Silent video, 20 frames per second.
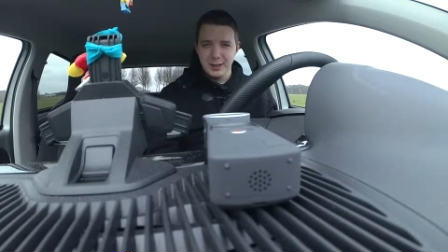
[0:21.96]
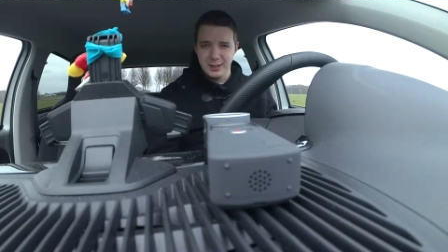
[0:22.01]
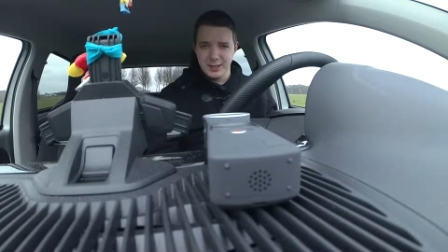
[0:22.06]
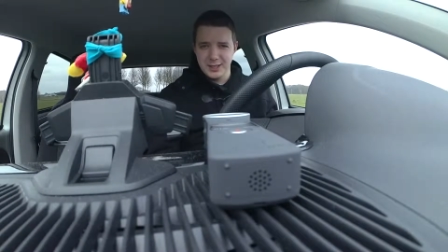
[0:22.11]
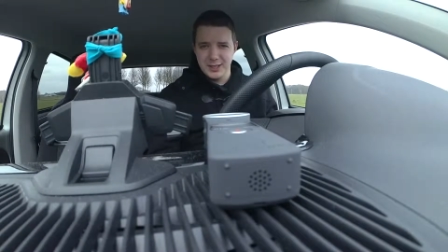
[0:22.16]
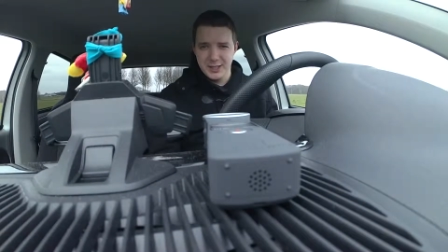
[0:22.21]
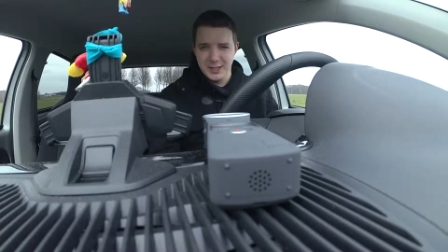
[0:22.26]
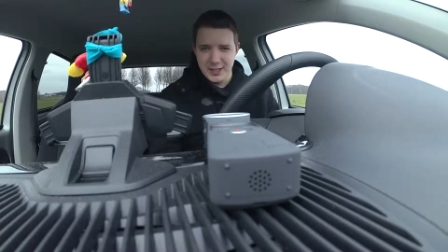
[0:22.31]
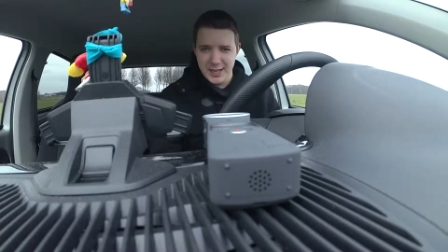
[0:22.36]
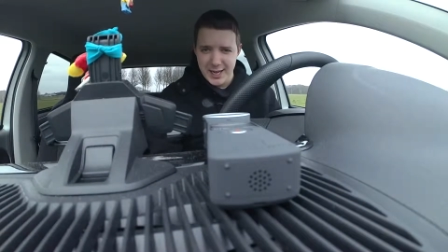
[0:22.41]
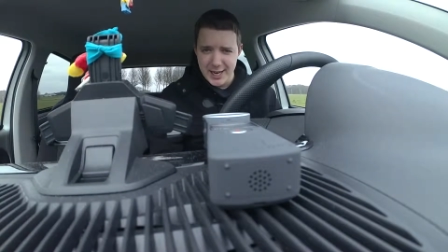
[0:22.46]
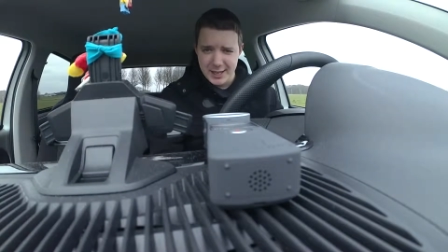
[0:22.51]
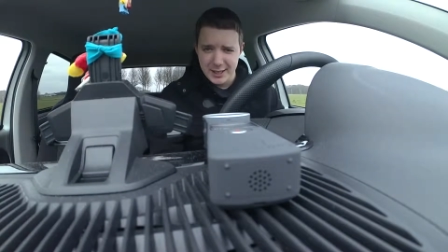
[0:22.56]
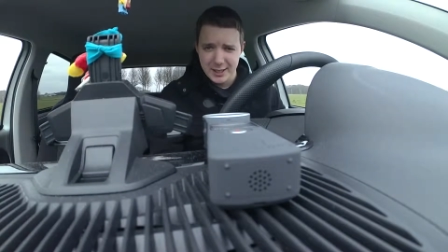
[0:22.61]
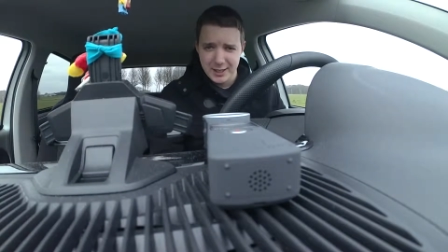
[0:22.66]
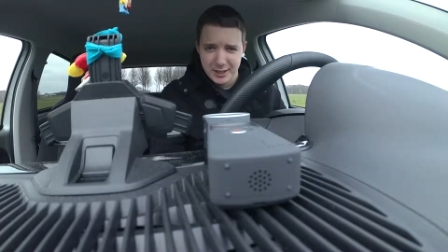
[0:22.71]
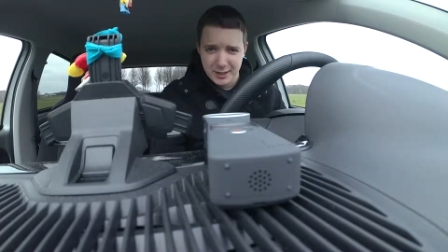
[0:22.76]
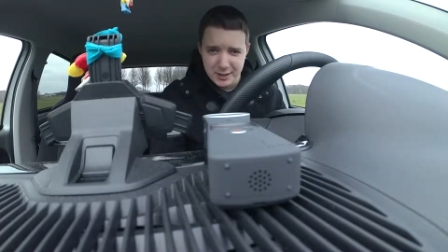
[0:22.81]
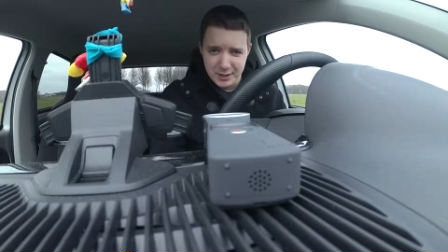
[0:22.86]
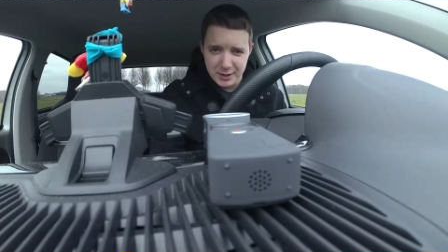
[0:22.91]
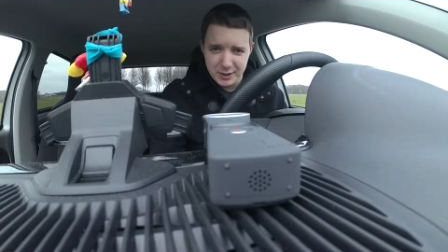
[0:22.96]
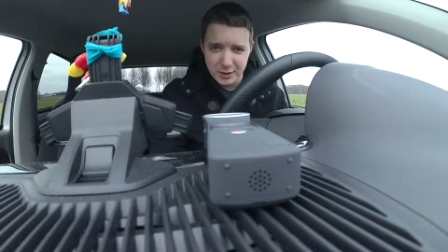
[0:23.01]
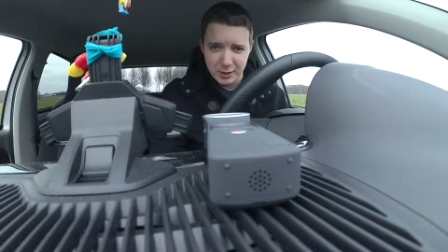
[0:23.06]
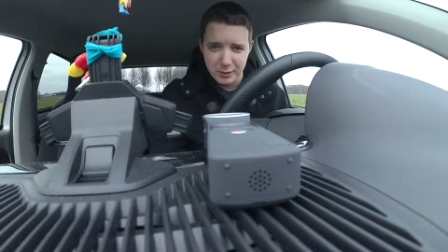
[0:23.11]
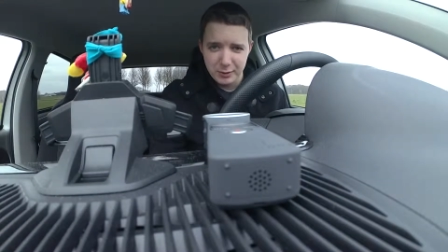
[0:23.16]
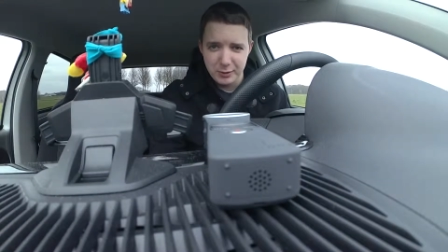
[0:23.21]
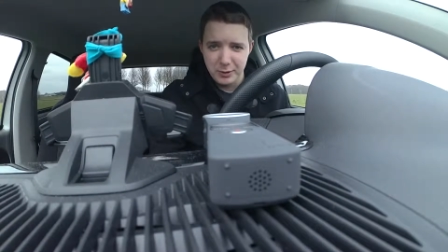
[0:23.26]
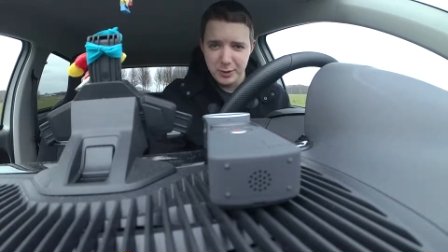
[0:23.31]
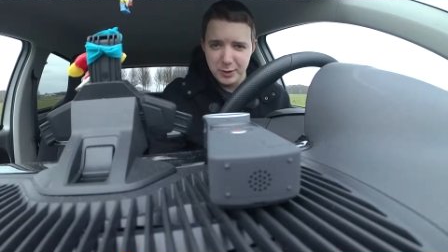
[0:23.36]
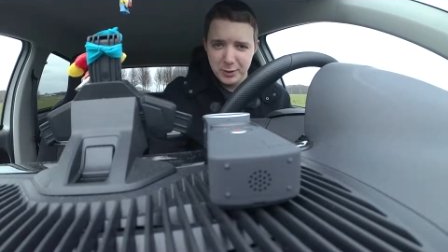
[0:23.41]
The sadness
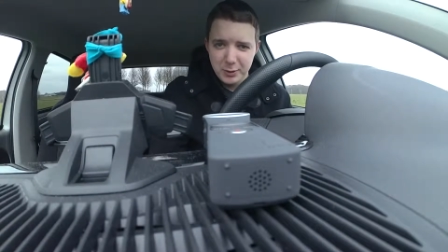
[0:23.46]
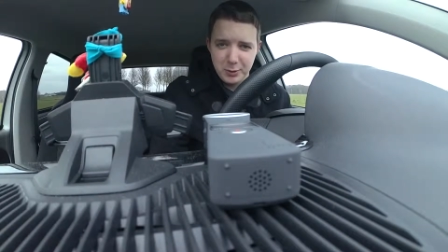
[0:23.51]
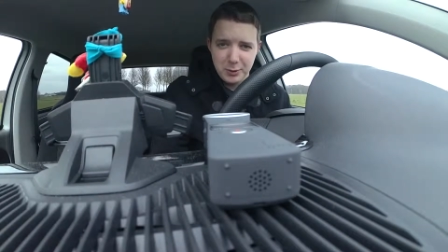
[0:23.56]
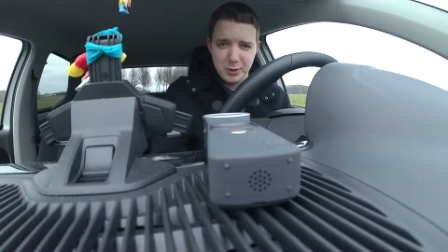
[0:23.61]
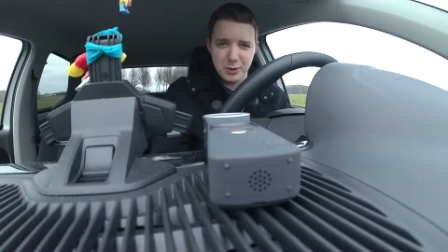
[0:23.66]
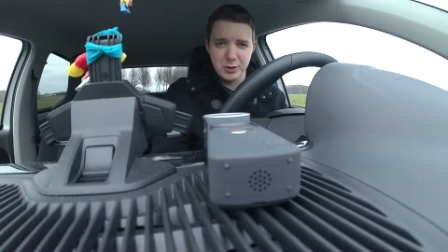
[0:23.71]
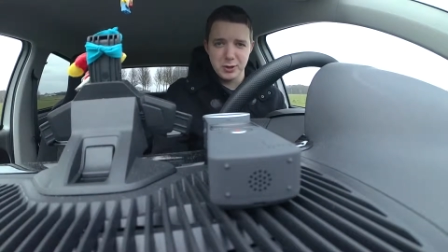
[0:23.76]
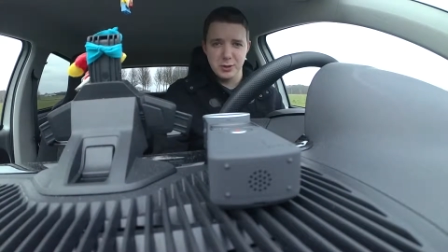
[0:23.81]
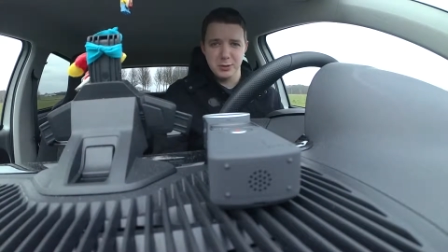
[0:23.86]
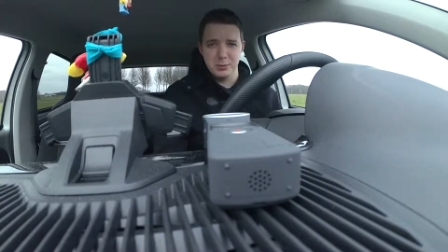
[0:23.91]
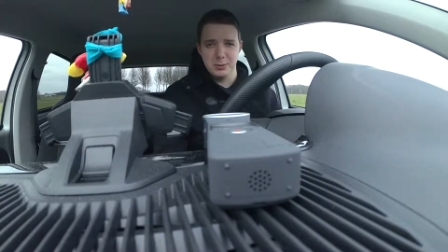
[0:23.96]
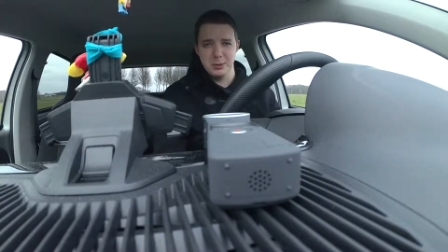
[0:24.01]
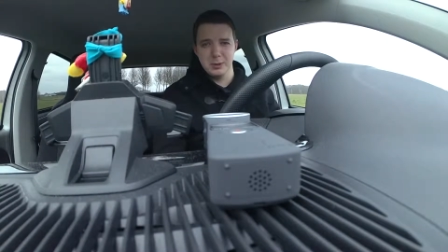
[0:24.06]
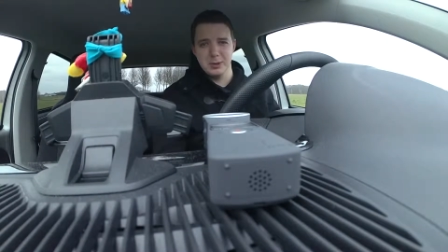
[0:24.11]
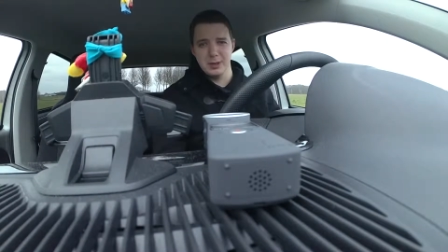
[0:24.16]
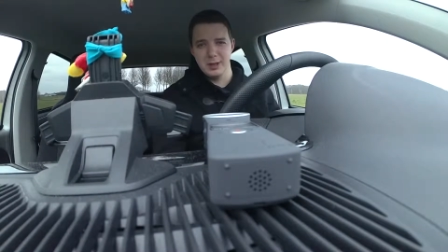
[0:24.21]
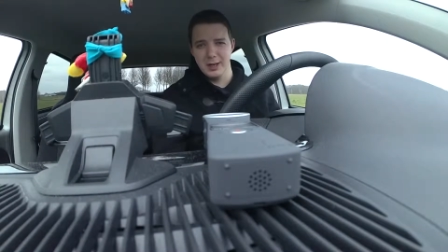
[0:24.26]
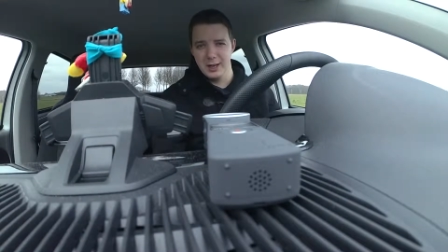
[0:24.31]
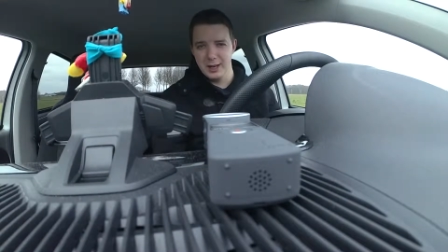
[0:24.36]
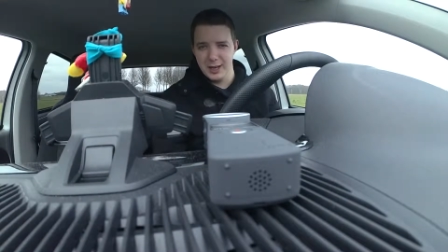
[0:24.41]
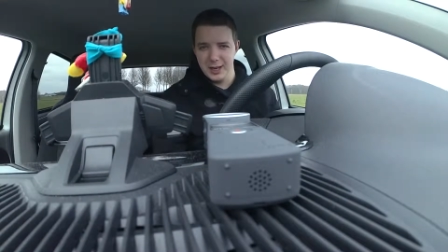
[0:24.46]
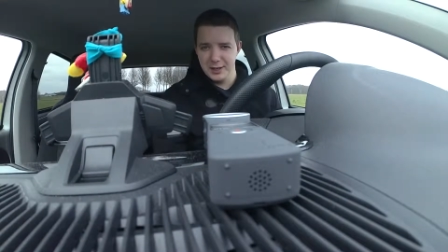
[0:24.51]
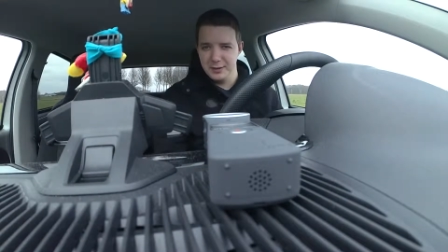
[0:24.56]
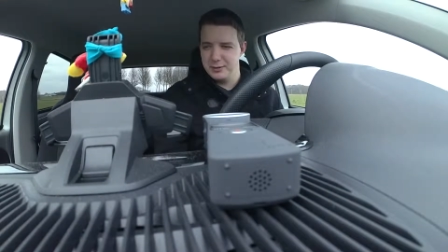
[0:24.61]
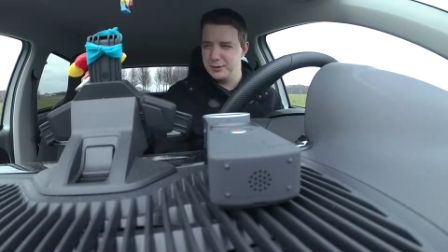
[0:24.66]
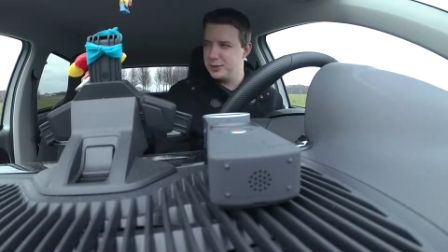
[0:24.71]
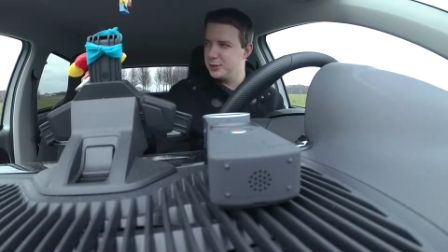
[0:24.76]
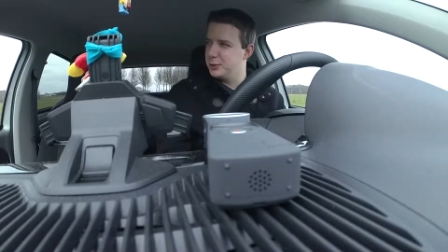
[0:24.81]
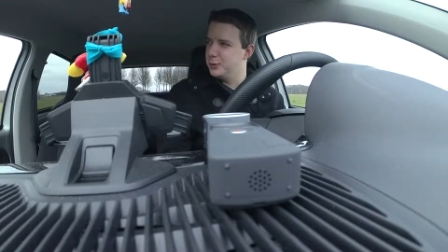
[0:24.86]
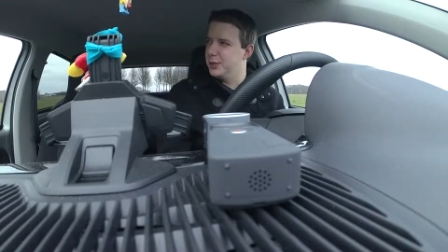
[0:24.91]
of YouTube
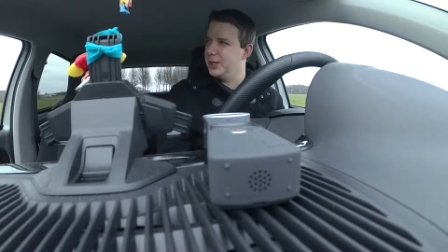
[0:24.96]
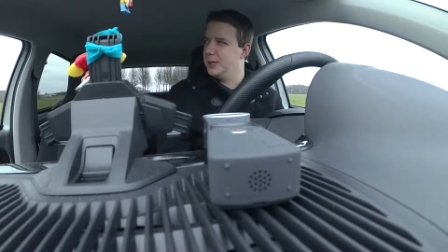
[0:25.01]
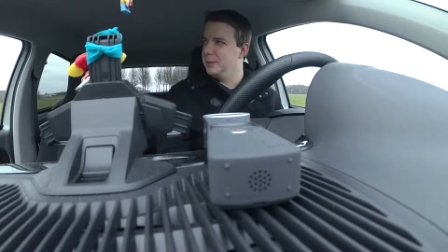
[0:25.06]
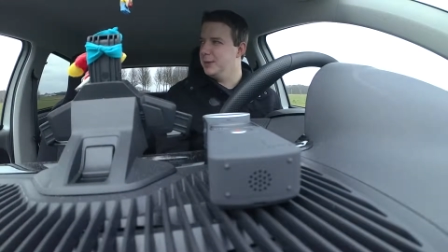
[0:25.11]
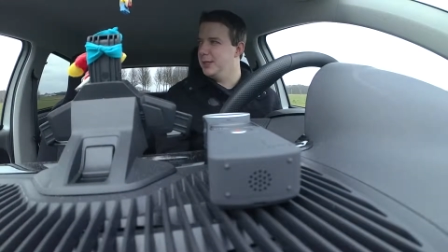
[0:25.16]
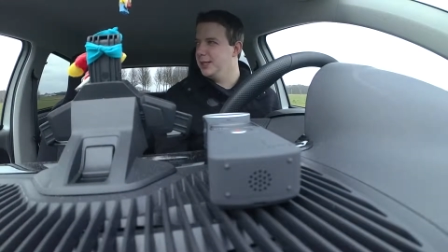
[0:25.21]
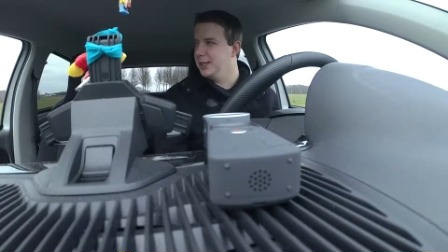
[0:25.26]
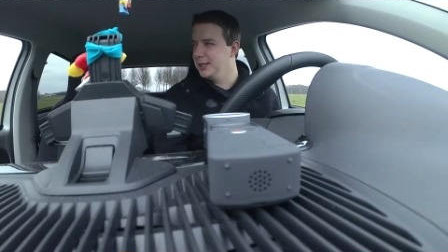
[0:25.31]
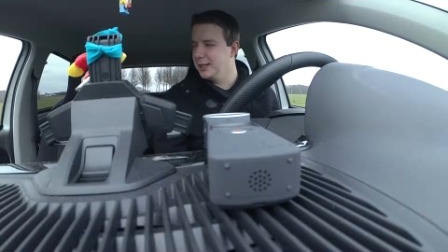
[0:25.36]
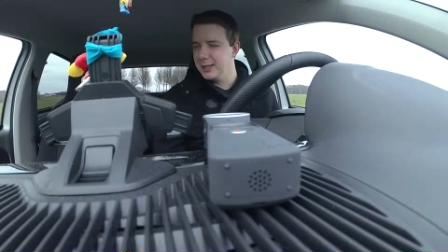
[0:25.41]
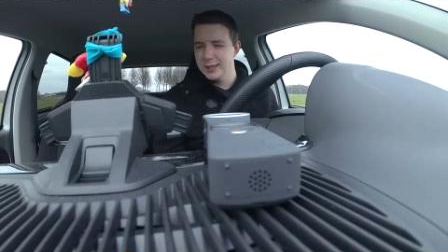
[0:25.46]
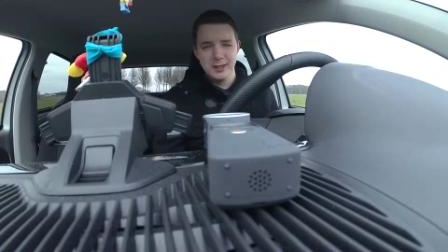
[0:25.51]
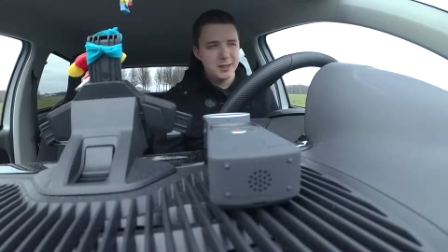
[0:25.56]
live streaming.